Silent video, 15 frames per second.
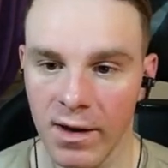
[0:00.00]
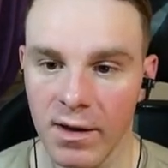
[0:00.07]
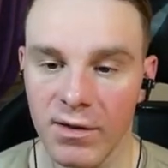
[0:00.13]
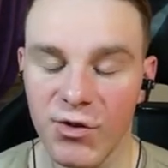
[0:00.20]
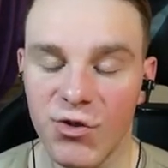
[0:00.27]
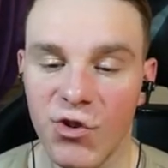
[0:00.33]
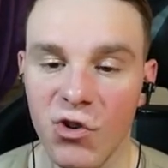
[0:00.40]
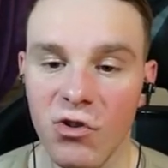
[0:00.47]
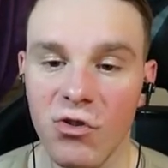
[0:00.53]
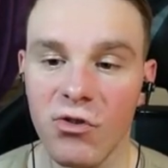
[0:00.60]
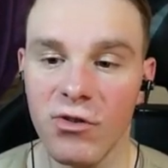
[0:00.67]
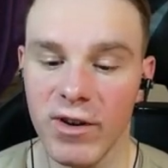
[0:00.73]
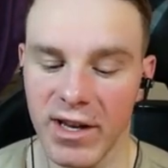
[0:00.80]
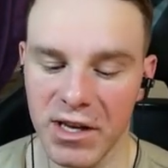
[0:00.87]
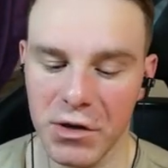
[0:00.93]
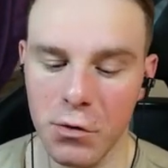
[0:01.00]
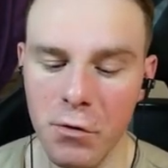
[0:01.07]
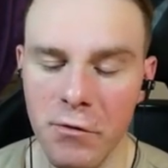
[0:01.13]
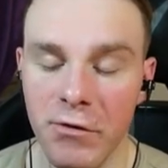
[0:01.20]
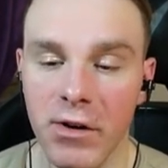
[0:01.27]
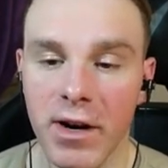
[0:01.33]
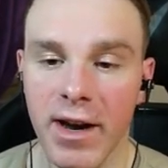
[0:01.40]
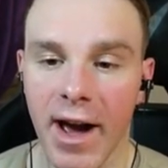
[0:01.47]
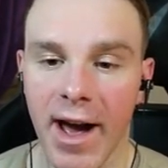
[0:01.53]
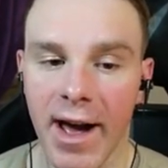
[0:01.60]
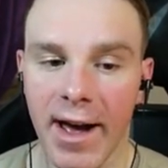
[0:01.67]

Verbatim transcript: Dude, you forgot